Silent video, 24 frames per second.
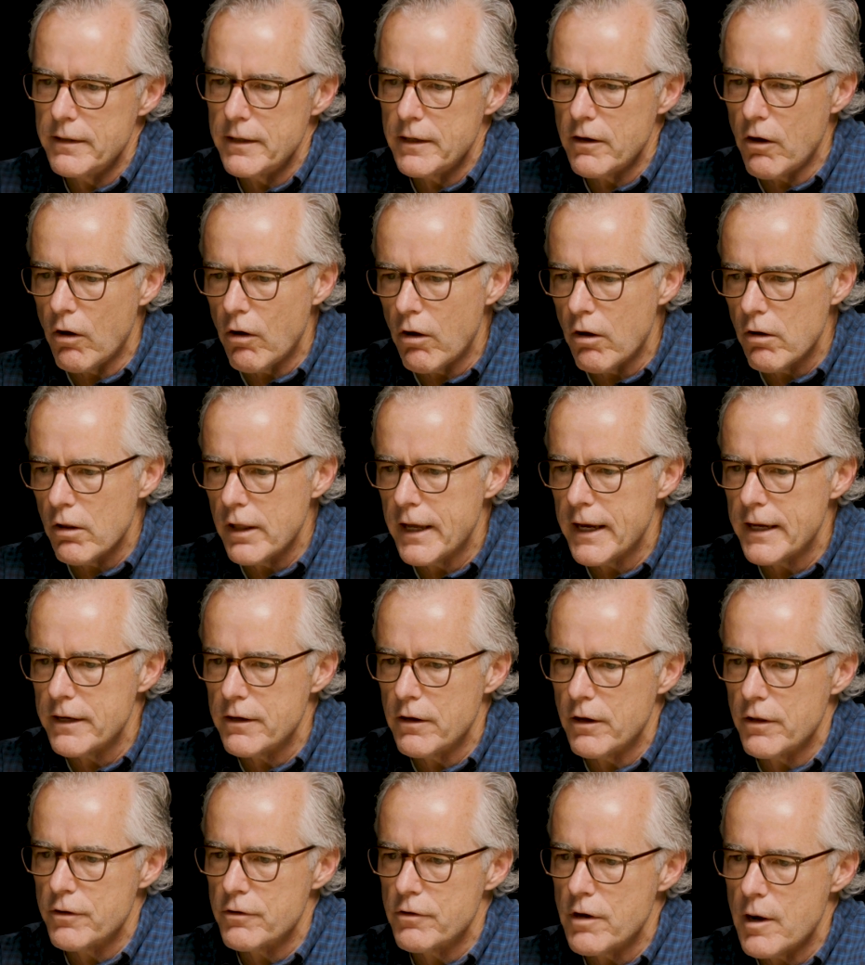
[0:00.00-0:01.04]
They all had
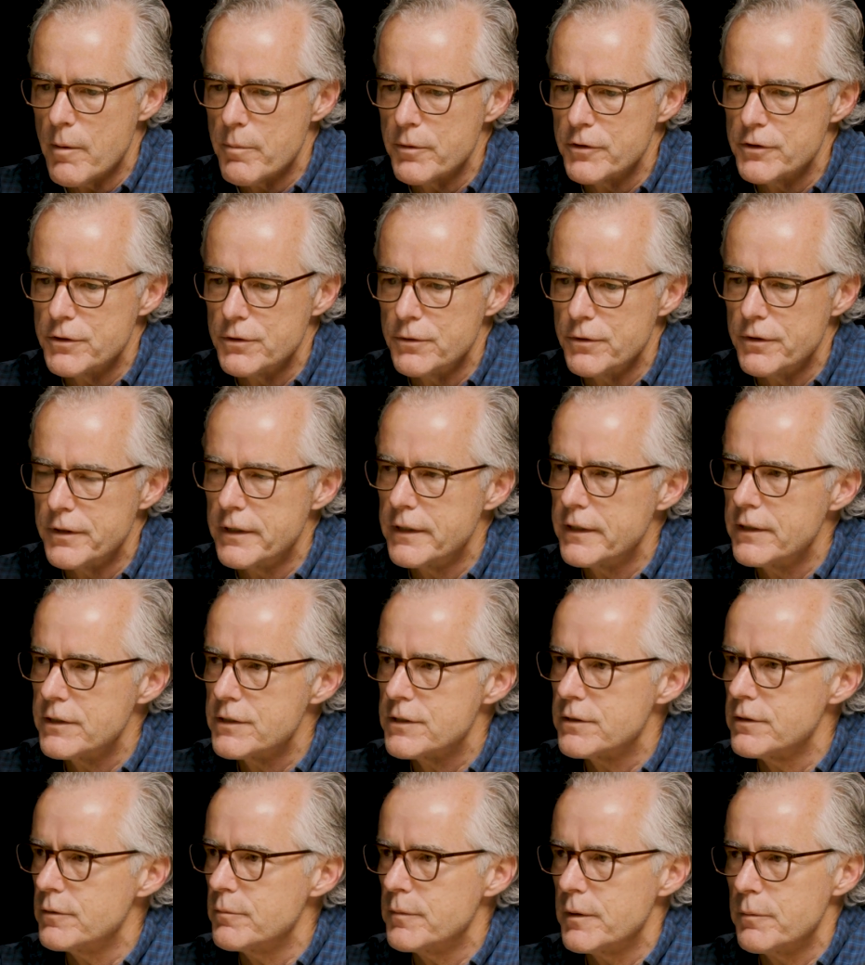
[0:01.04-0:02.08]
other opportunities
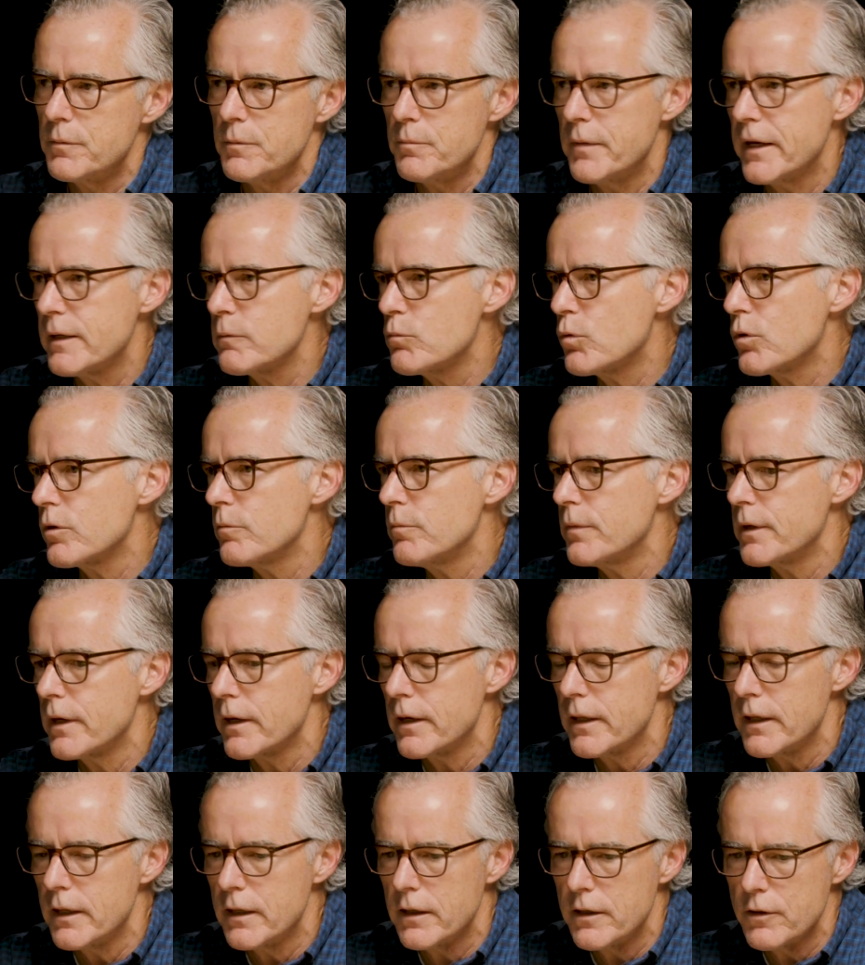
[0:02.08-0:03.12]
to maybe make more
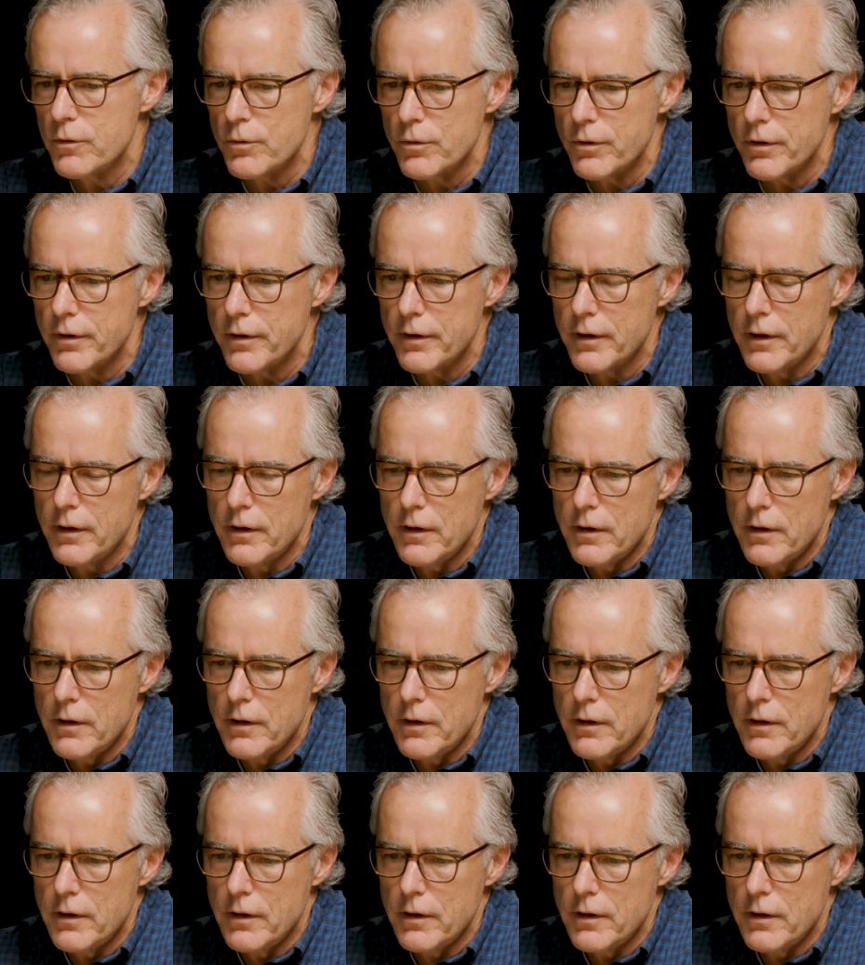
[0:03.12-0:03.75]
money or